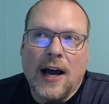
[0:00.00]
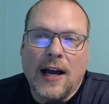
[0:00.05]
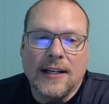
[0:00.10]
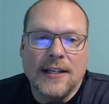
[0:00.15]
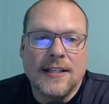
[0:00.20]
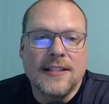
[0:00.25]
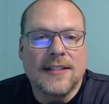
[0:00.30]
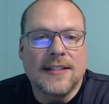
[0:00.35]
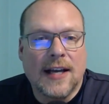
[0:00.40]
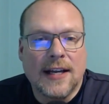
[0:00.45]
I
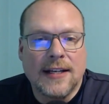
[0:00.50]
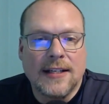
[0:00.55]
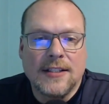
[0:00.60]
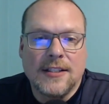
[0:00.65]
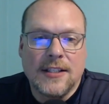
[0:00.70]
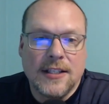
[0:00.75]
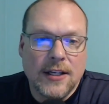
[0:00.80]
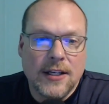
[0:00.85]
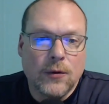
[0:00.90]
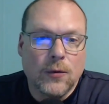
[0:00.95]

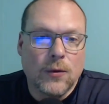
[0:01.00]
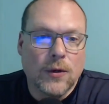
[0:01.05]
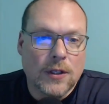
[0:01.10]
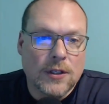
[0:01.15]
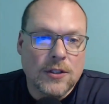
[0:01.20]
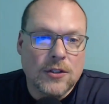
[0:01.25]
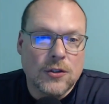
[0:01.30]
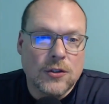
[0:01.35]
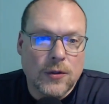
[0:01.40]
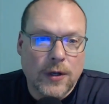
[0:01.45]
decided to get
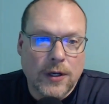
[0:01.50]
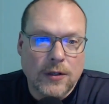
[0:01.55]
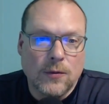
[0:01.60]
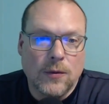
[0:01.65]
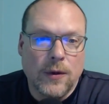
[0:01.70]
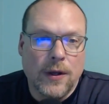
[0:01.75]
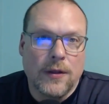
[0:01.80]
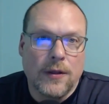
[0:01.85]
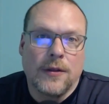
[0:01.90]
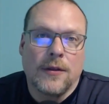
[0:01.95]
really
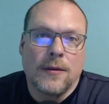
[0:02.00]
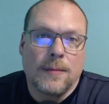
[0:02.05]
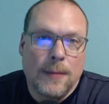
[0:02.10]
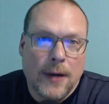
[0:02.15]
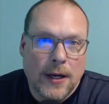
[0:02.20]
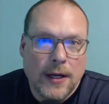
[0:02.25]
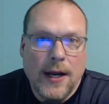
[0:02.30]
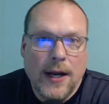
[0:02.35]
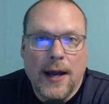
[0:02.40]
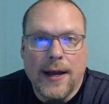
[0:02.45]
strict with
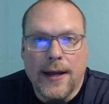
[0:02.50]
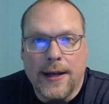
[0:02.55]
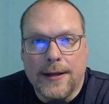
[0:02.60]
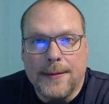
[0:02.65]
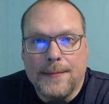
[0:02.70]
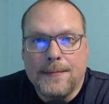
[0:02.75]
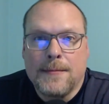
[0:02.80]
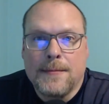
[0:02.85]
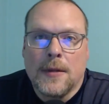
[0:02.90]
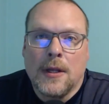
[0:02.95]
my diet.